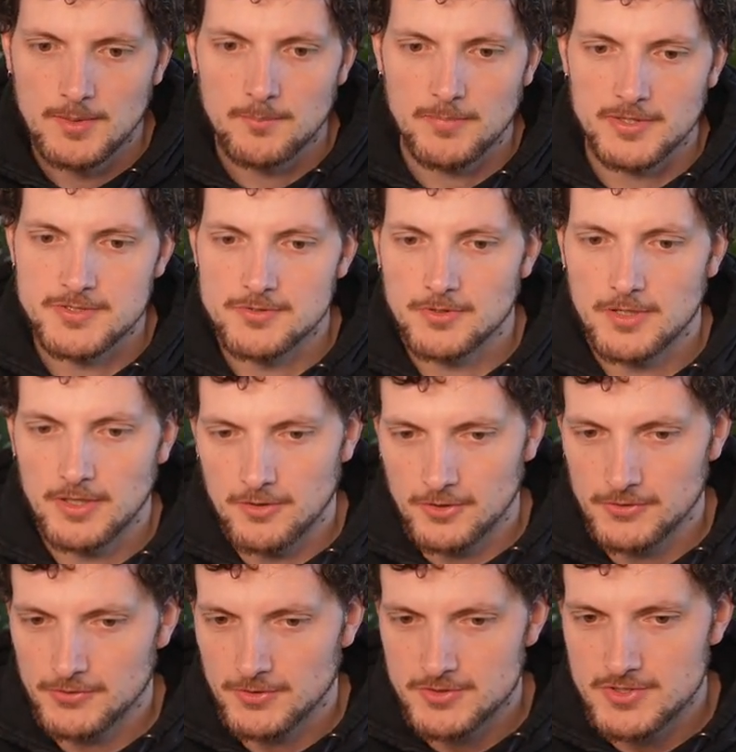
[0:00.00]
But you can
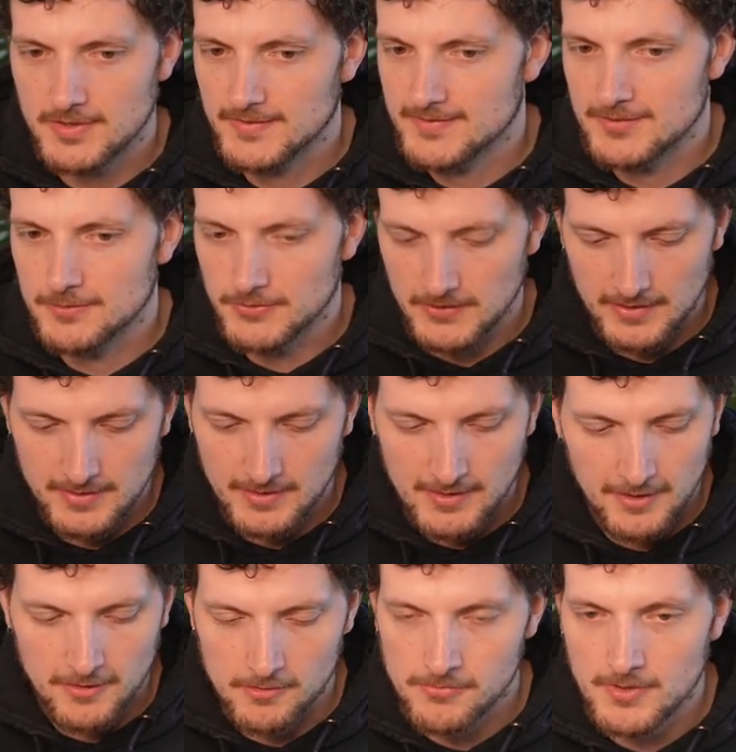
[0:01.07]
also just use any
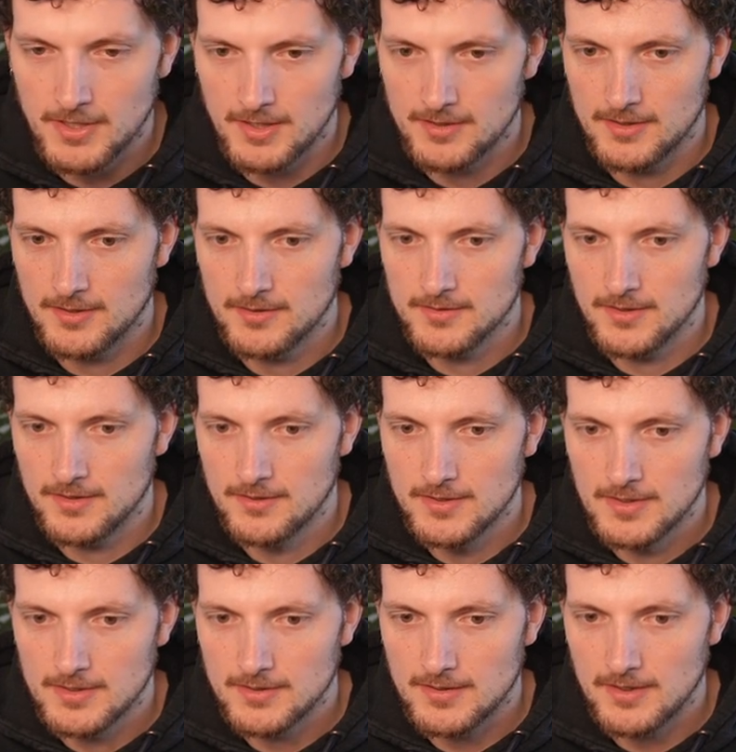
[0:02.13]
kind of color. Yeah,
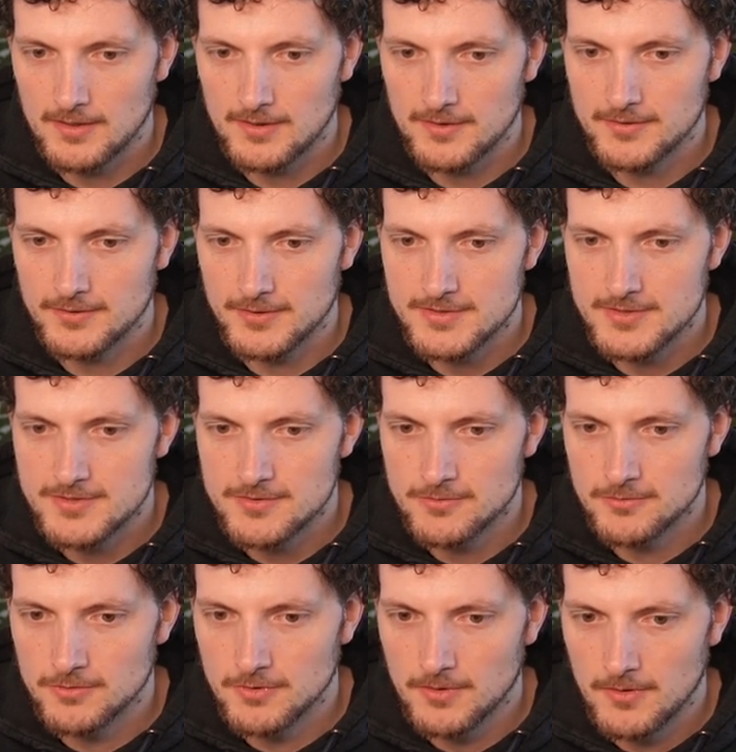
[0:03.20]
color
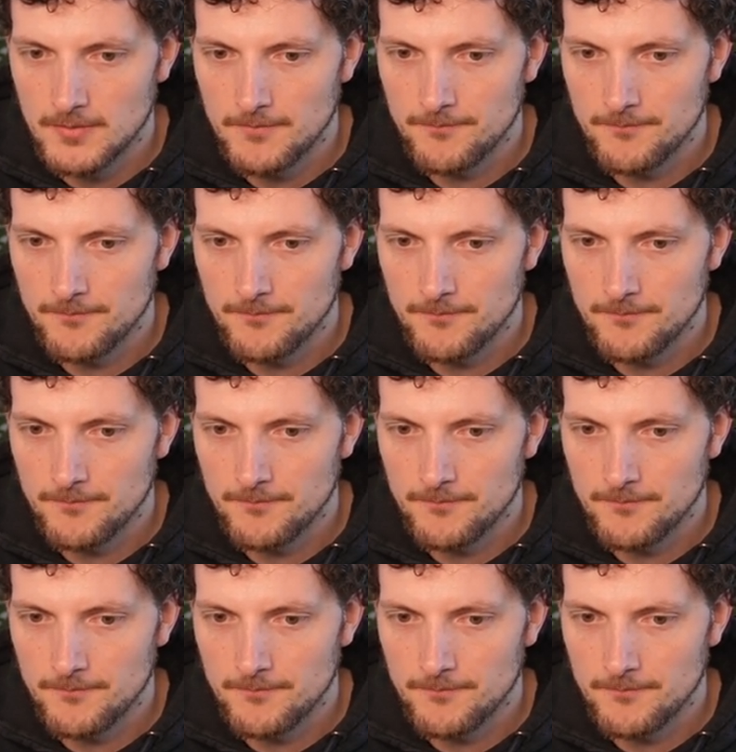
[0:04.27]
32